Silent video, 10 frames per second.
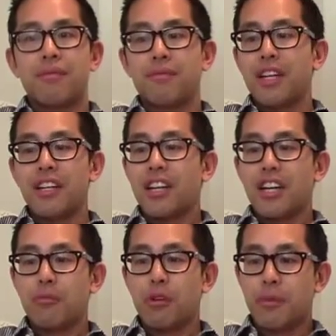Any kind
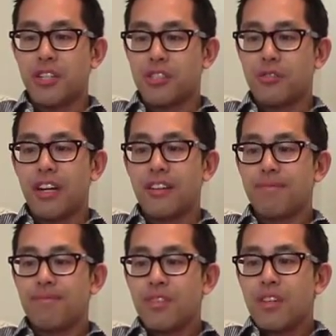of movement is great.
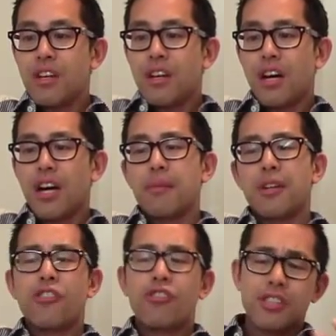
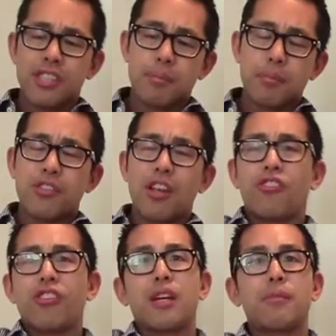Additional
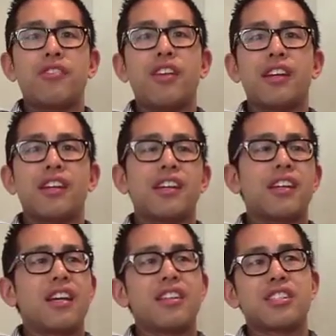supplementation can be taken.
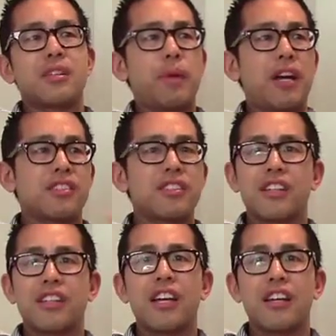Again, this depends on the
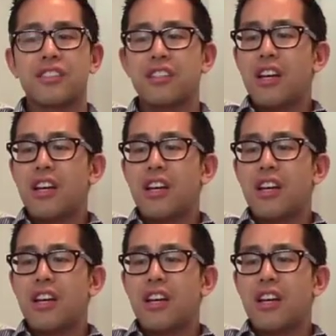case,